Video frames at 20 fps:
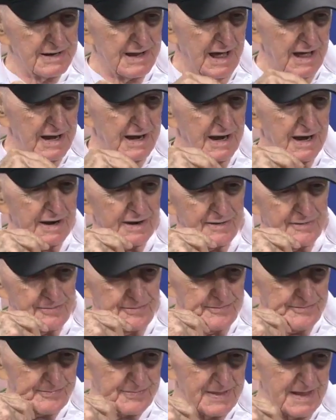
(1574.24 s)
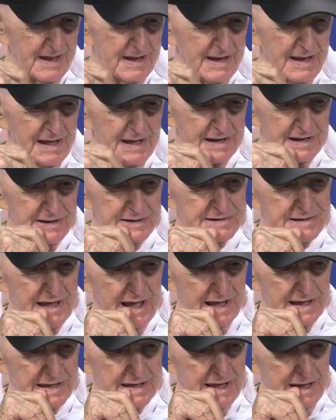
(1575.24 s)
down there, and this
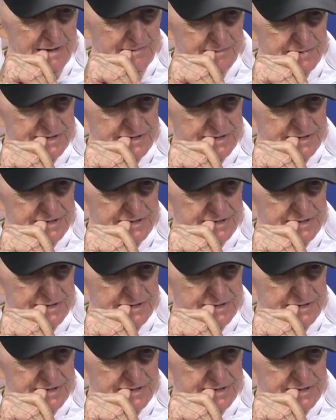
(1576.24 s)
guy came and